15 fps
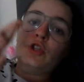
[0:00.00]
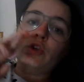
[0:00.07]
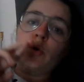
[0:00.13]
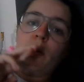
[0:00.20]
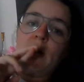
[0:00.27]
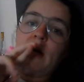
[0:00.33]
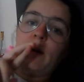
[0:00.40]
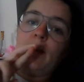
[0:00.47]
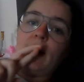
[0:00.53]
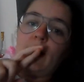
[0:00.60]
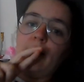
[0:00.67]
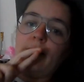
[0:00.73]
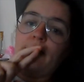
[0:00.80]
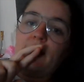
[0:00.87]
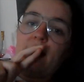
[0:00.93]
So we're keeping
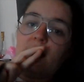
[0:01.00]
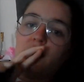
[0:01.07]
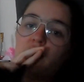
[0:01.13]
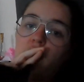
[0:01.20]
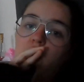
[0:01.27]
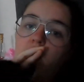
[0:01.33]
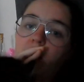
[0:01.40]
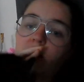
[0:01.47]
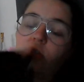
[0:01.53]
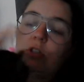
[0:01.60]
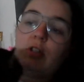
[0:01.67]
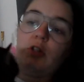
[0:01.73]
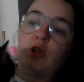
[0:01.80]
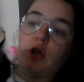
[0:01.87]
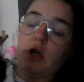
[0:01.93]
our fingers
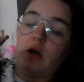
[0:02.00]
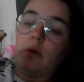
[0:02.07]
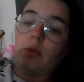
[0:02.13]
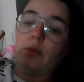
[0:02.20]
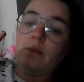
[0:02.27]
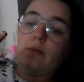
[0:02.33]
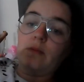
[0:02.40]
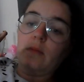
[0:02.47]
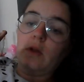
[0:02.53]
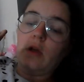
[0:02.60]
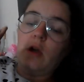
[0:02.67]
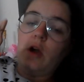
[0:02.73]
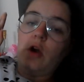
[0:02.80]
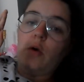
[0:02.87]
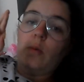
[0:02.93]
crossed, Jacob.
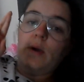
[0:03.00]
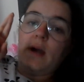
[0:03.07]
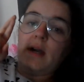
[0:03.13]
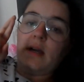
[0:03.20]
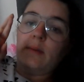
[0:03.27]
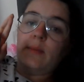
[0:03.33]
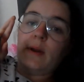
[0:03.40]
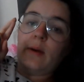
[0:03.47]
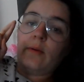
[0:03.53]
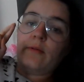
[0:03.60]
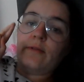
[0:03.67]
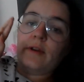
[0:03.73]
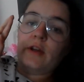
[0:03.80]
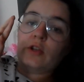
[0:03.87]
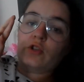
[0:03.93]
We are keeping
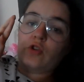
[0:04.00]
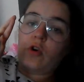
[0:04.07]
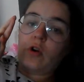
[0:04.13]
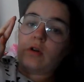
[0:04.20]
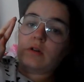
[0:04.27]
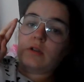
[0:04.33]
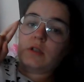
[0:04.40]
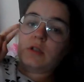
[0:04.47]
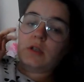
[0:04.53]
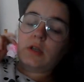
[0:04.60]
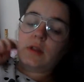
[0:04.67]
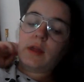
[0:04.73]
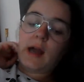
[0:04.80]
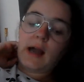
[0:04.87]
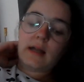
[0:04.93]
our fingers crossed
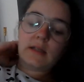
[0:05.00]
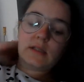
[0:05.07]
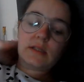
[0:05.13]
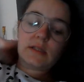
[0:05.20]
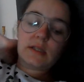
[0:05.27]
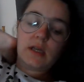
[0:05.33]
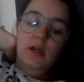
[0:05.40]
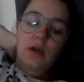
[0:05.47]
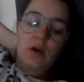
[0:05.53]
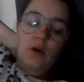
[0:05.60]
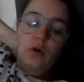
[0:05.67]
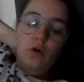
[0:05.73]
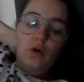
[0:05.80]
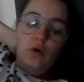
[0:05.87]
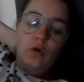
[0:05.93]
that
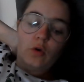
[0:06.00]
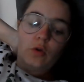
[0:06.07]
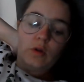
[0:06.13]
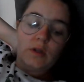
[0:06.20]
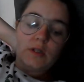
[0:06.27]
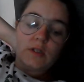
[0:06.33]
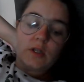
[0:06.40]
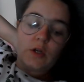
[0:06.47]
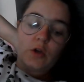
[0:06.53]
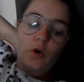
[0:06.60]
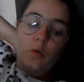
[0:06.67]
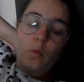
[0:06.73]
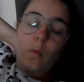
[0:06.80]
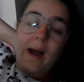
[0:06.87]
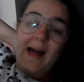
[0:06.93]
all is
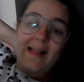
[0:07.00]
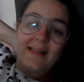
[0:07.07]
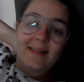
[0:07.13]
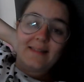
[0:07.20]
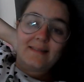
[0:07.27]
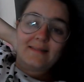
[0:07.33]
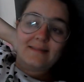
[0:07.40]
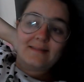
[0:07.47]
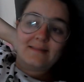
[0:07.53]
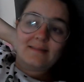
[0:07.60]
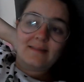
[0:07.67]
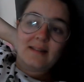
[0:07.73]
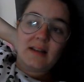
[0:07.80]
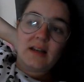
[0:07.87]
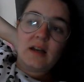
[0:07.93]
going to go well,
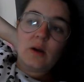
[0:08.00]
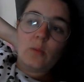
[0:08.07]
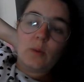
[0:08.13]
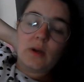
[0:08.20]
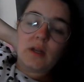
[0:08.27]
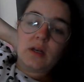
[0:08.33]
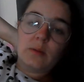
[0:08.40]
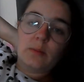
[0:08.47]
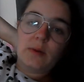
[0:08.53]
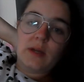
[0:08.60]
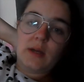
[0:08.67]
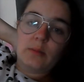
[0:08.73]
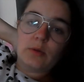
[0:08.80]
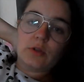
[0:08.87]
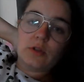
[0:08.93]
and we're going to
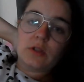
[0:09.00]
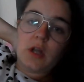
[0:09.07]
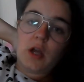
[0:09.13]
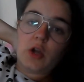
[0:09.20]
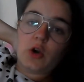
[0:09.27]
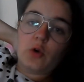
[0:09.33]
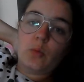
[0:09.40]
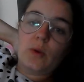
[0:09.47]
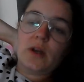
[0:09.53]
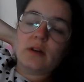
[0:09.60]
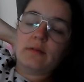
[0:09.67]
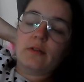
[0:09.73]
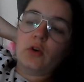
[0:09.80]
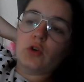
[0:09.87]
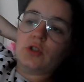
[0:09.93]
be able, like, we
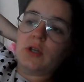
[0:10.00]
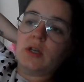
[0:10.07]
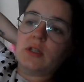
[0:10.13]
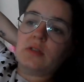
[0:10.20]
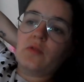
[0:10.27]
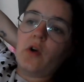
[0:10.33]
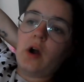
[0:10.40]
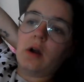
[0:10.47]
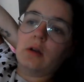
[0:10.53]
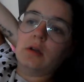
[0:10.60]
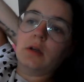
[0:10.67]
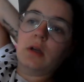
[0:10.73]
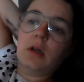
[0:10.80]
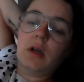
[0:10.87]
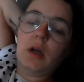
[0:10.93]
can afford it, it's
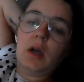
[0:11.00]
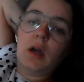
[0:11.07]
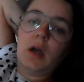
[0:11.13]
fine.